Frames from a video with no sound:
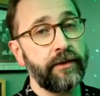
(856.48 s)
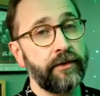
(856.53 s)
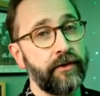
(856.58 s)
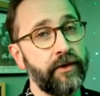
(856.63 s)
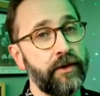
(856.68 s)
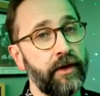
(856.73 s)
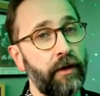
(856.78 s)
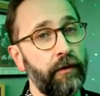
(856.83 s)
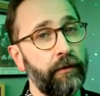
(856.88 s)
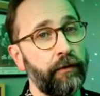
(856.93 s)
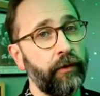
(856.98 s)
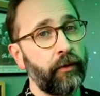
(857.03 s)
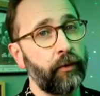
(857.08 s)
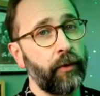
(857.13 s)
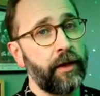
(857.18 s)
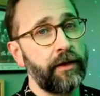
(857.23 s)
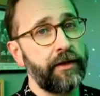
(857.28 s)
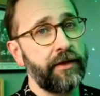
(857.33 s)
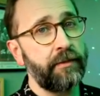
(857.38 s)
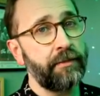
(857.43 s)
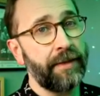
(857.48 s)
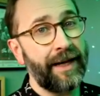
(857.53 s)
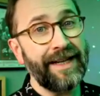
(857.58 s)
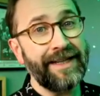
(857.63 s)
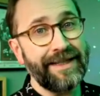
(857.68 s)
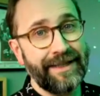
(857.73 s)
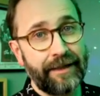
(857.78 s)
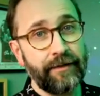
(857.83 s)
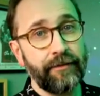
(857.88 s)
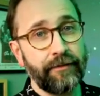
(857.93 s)
stuff as well. You can
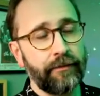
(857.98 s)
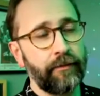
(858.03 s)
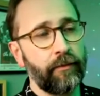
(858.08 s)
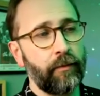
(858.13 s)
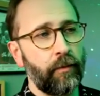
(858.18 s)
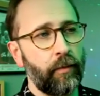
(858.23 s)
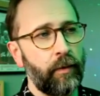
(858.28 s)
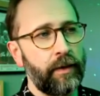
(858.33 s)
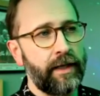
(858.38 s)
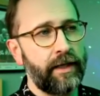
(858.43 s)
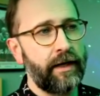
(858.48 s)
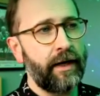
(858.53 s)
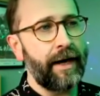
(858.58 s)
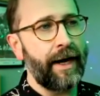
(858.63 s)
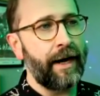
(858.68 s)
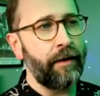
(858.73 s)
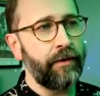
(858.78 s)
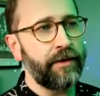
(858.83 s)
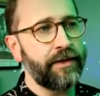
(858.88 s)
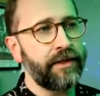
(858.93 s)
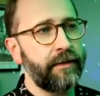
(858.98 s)
paint it within an hour, so